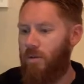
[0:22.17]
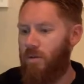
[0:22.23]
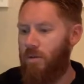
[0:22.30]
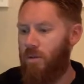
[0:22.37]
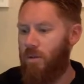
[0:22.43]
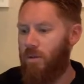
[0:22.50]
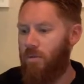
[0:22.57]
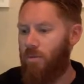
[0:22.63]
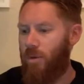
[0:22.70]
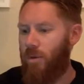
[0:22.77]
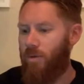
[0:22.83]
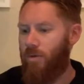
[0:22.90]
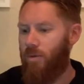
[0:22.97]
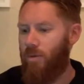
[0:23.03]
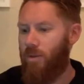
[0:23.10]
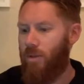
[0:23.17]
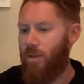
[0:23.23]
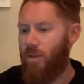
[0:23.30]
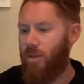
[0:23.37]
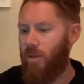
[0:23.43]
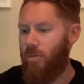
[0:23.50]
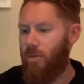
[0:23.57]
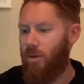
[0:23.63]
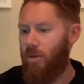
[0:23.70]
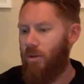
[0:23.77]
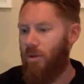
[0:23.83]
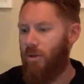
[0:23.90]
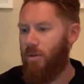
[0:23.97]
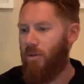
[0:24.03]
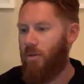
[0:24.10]
Just waiting for it to come
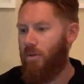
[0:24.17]
on.